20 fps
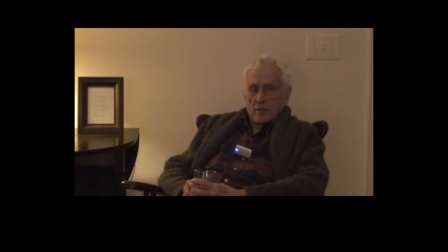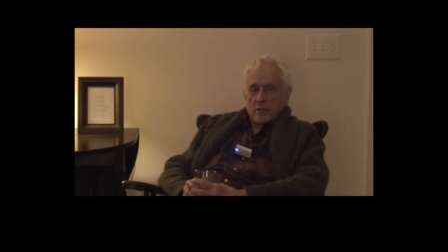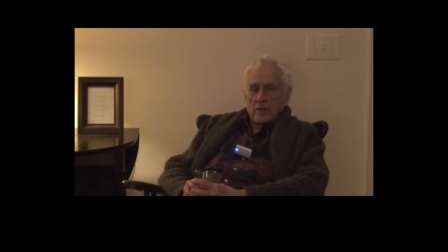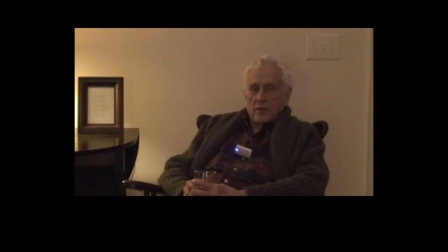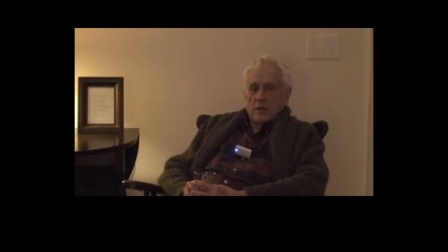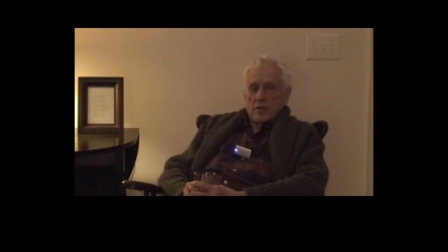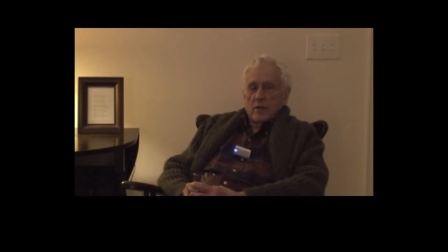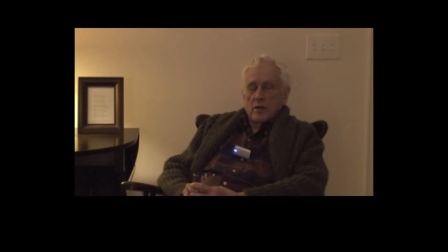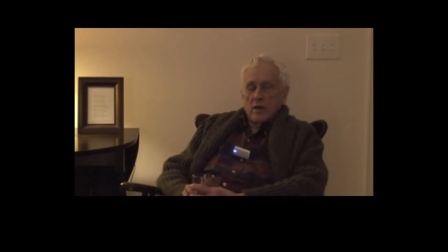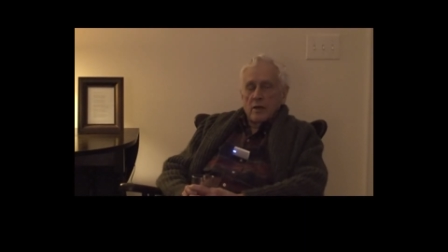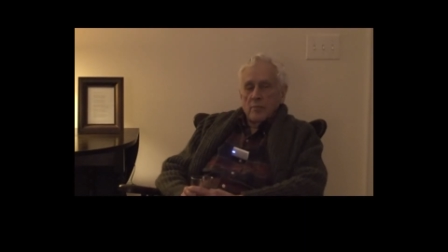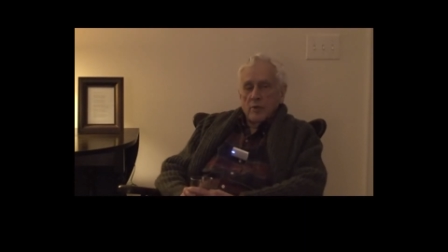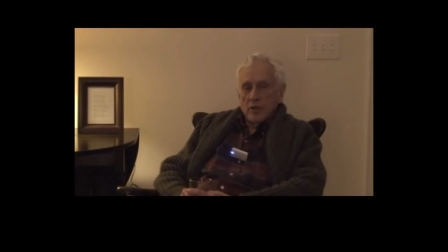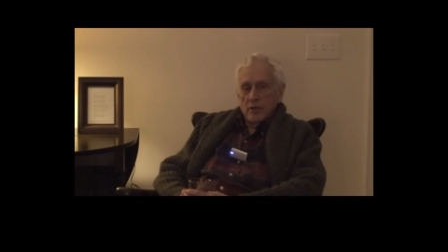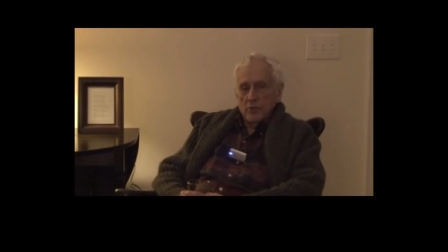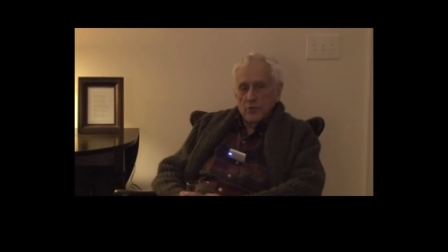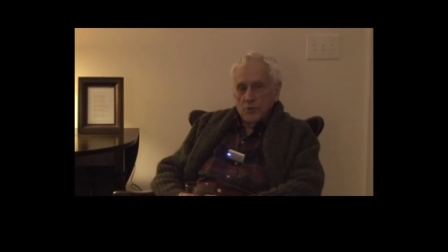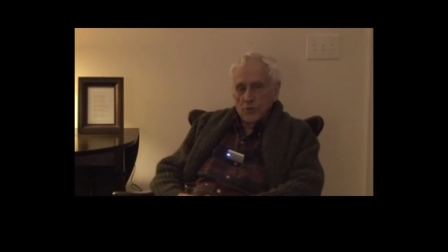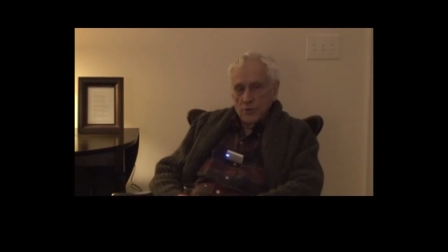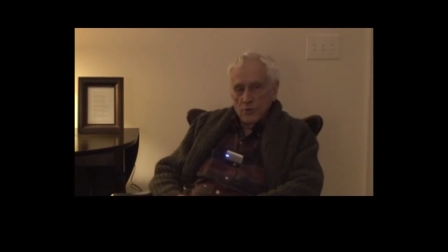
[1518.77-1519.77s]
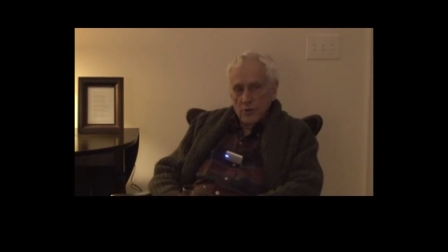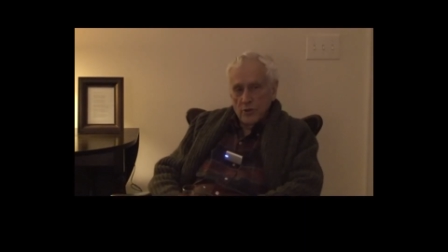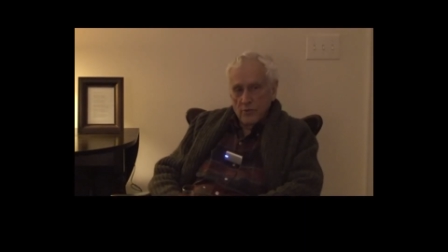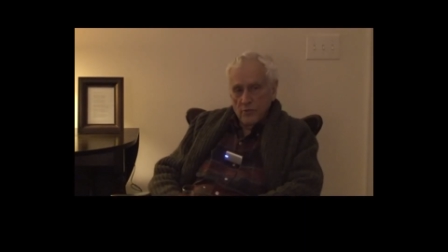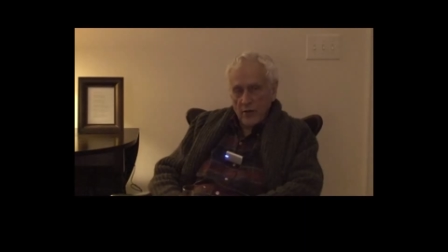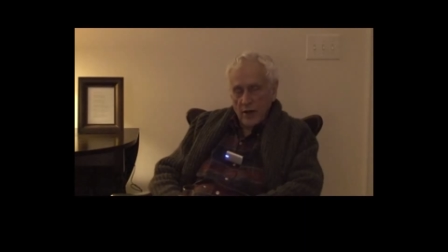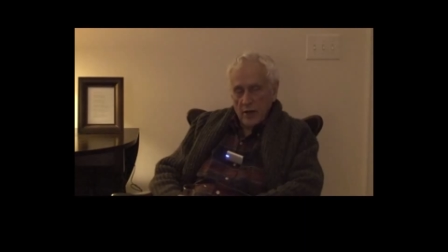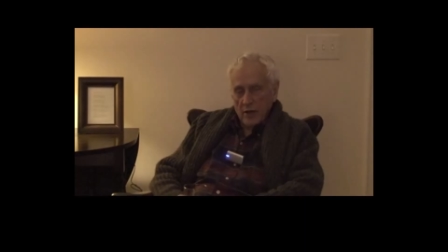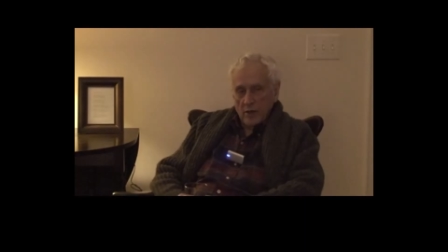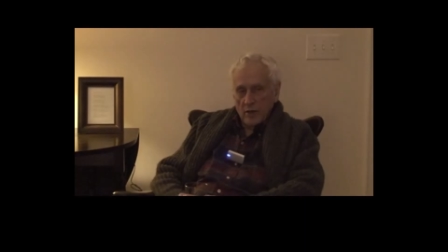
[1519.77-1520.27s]
the incoming
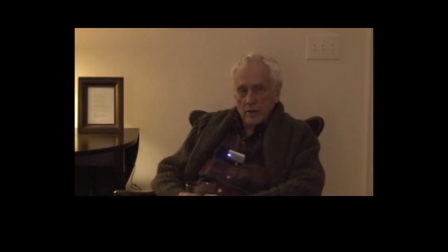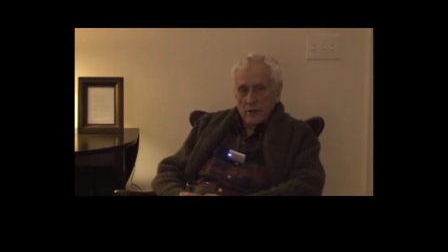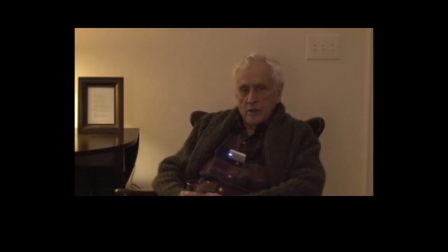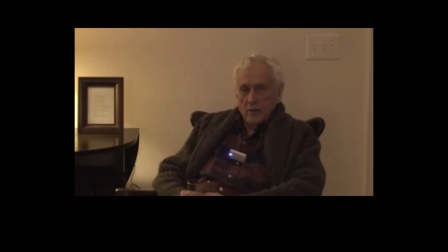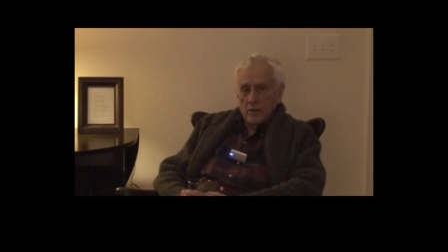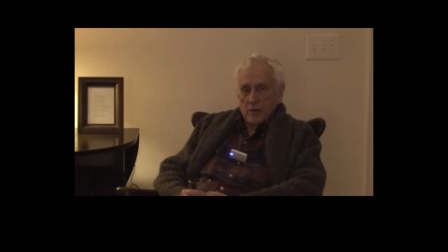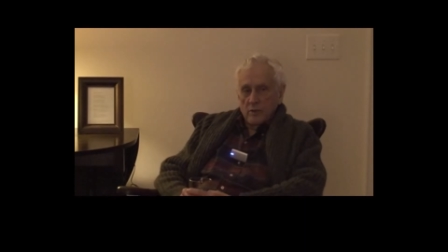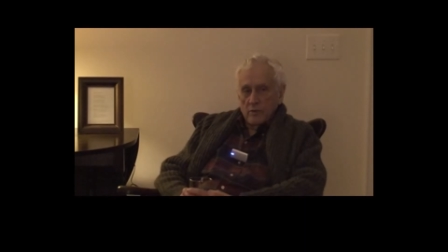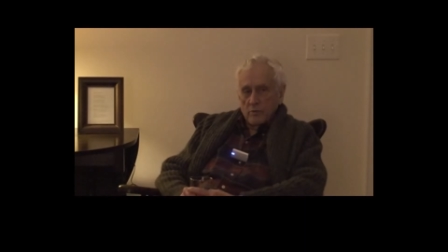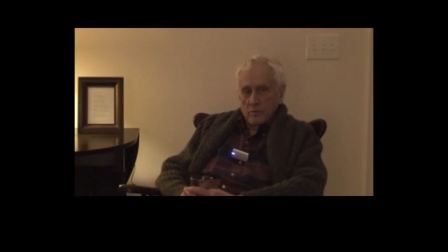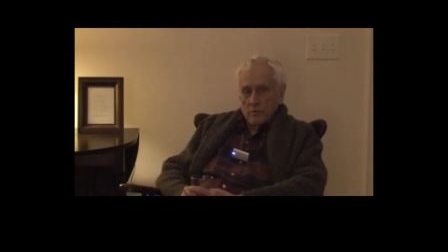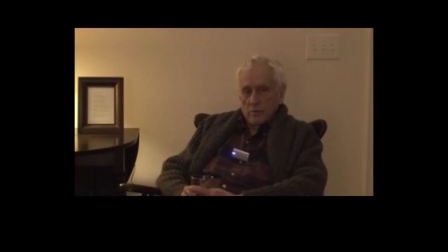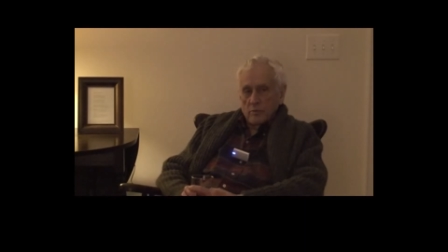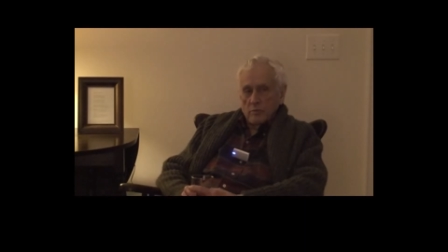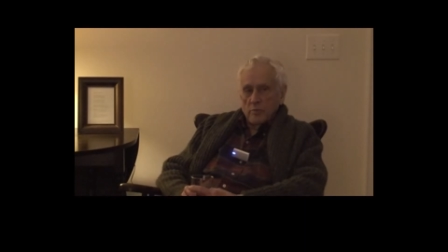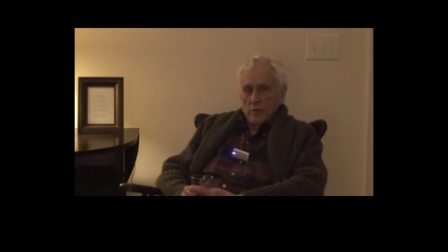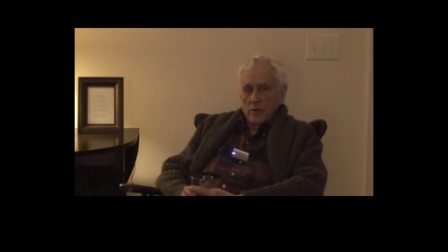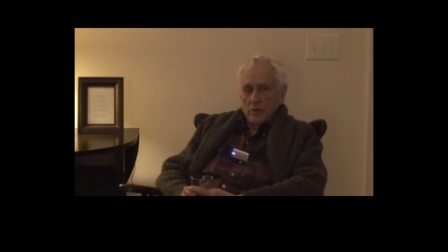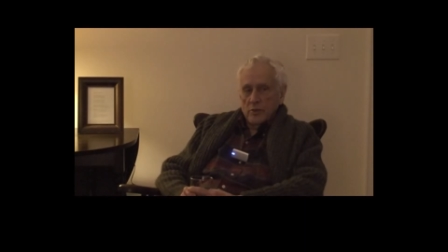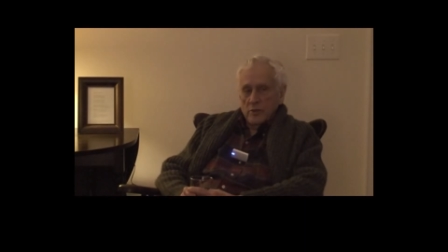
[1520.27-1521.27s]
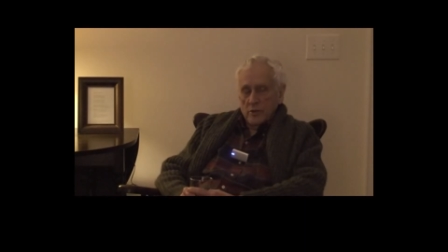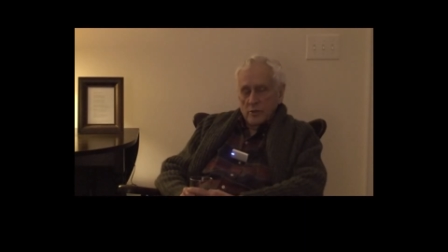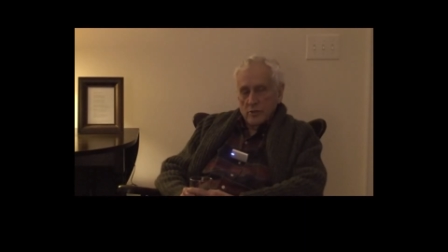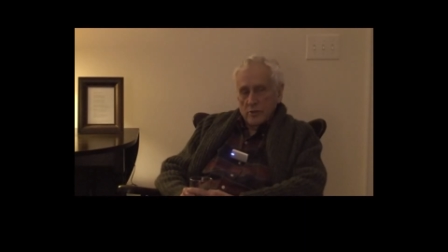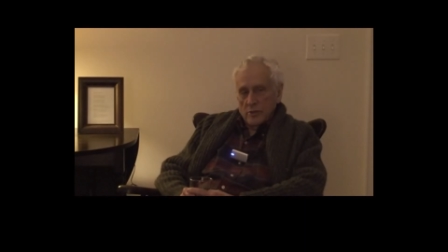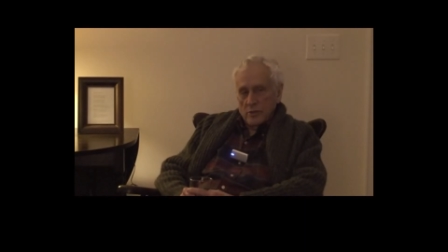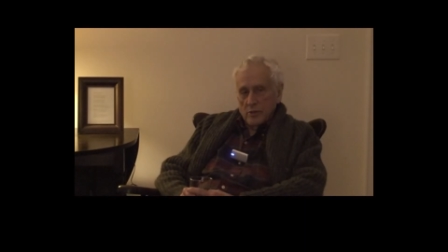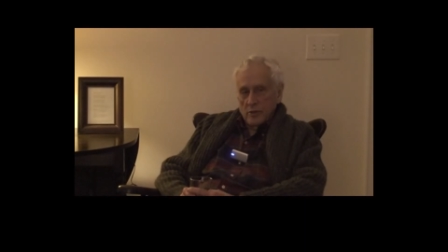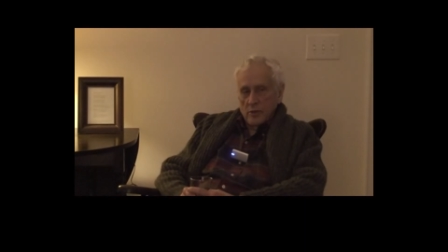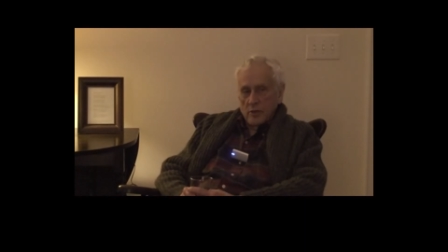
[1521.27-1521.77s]
junior faculty uh,
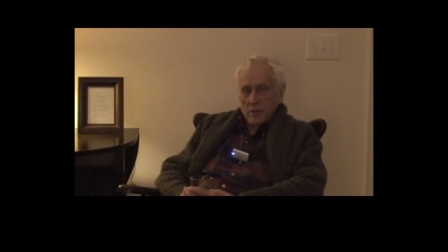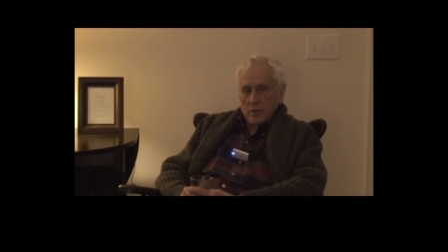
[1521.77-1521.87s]
ministers.